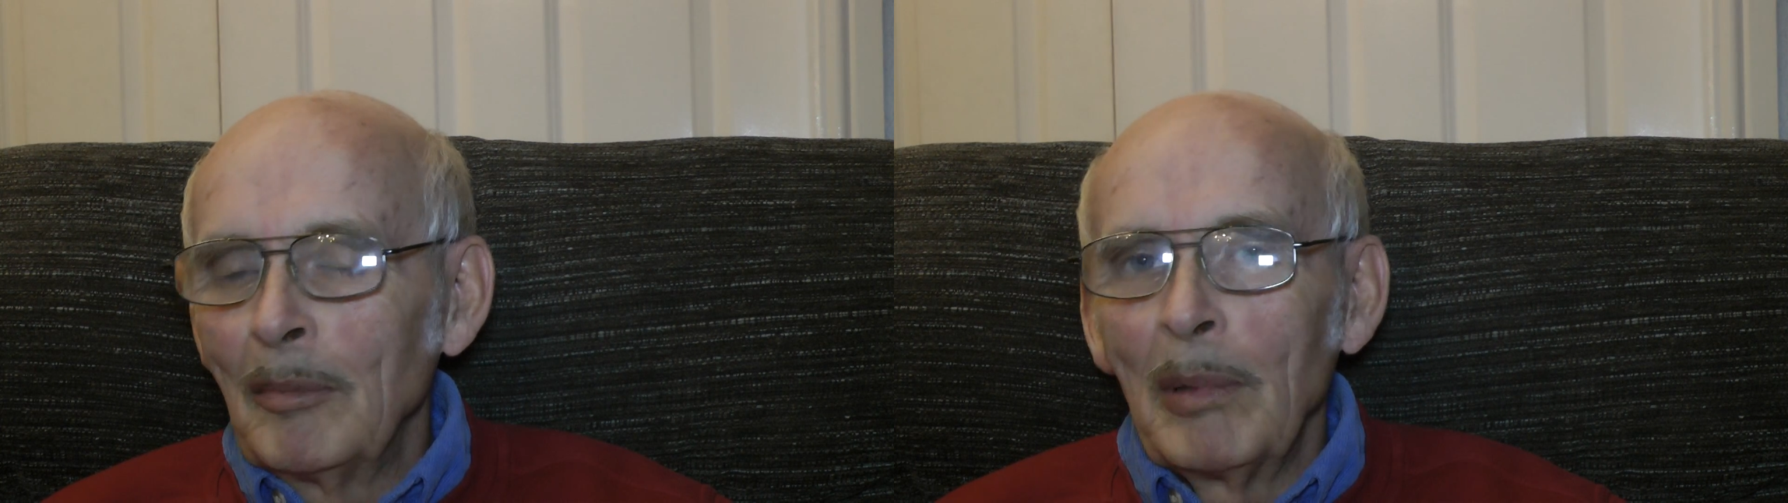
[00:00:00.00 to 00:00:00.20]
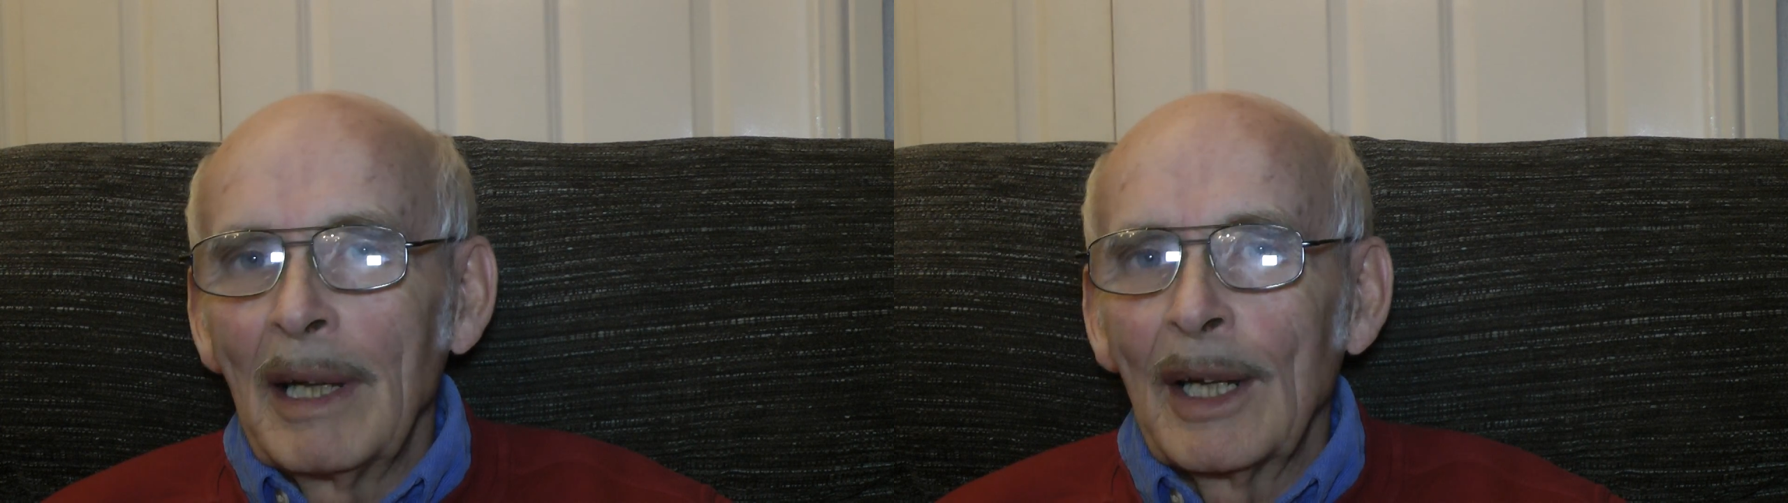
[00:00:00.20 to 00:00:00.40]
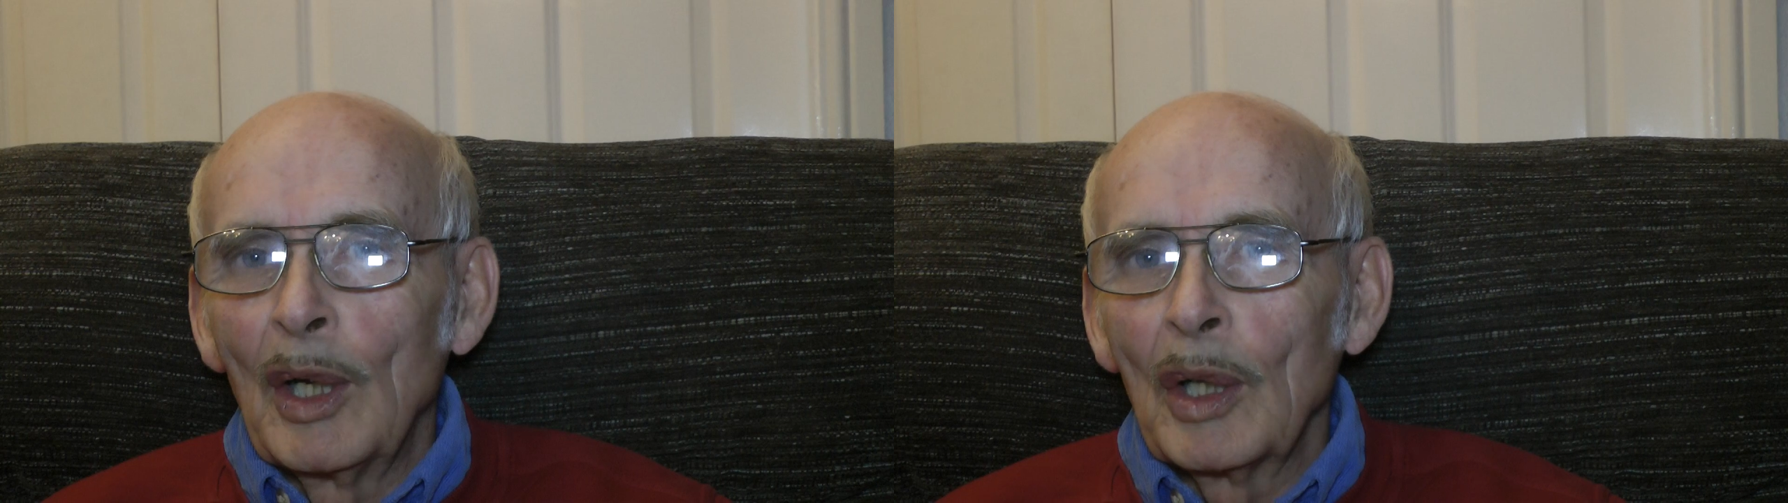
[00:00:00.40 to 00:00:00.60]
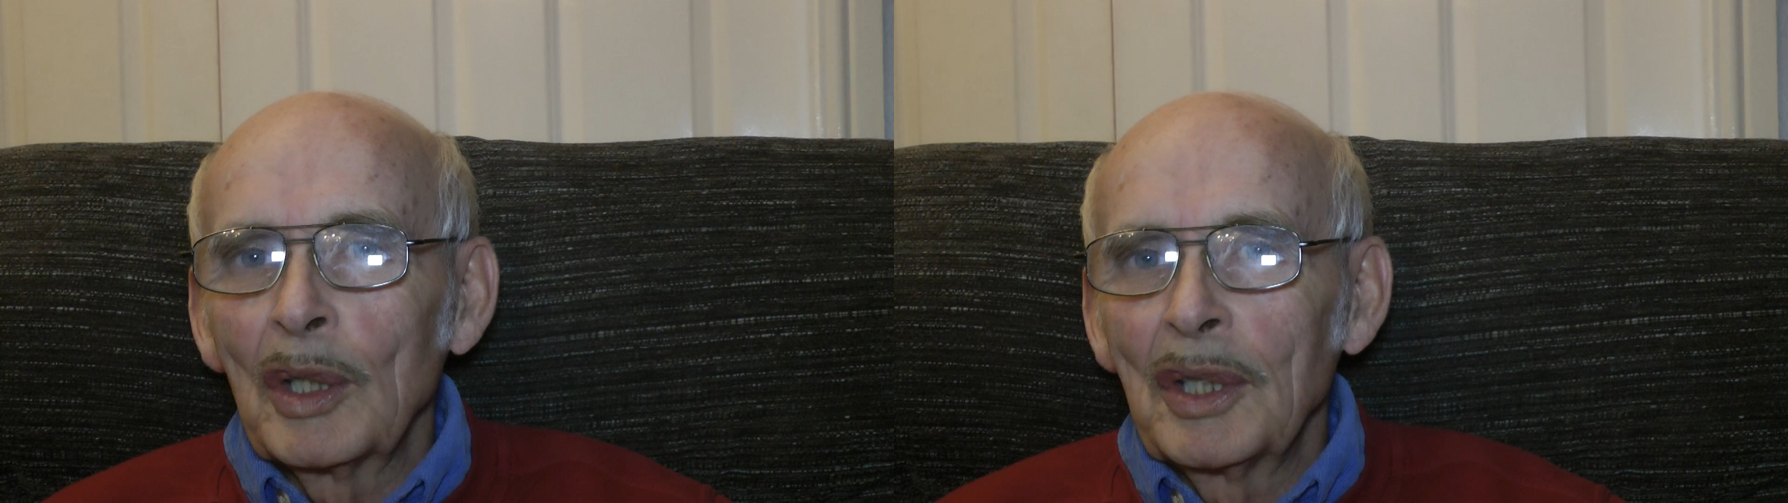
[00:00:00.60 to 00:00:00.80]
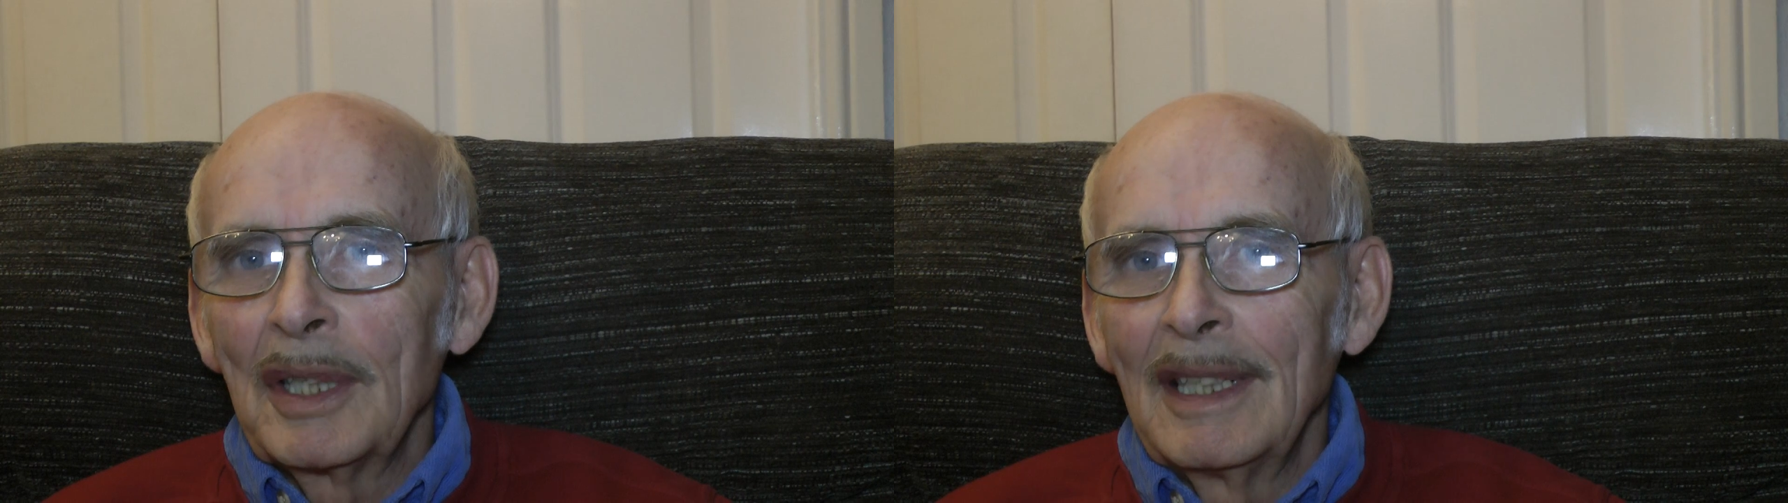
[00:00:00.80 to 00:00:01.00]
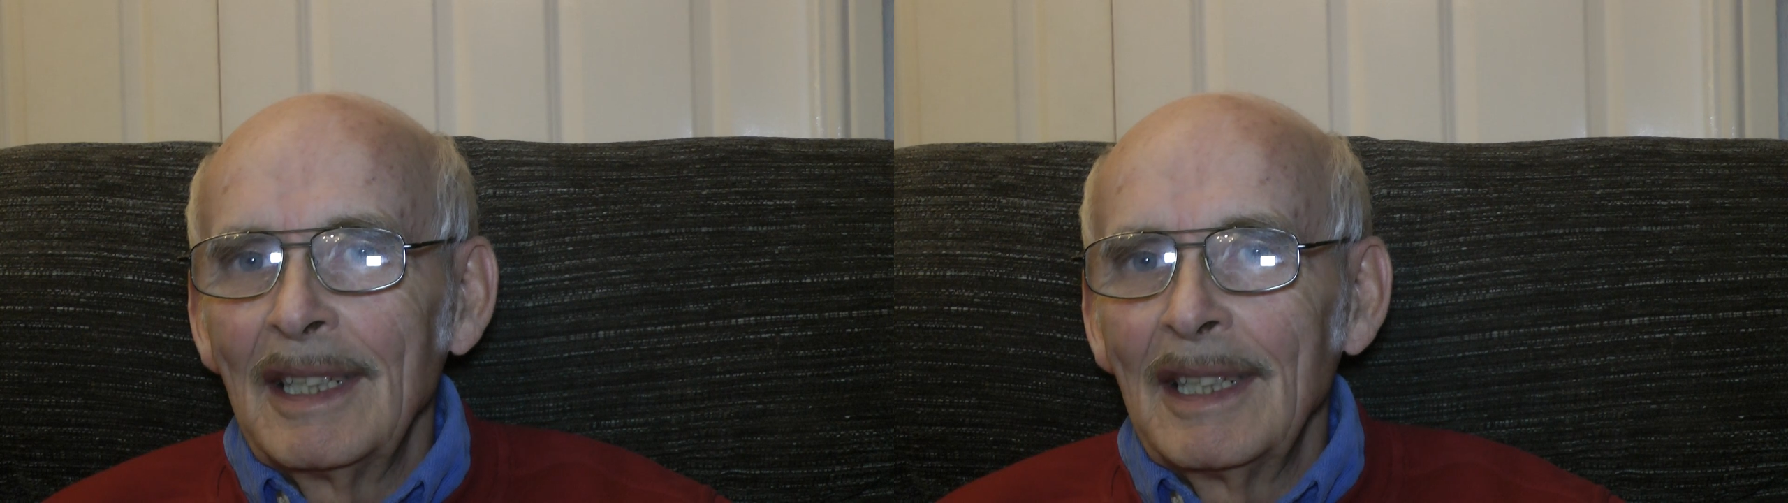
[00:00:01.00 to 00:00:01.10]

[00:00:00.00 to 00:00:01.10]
Black Ox.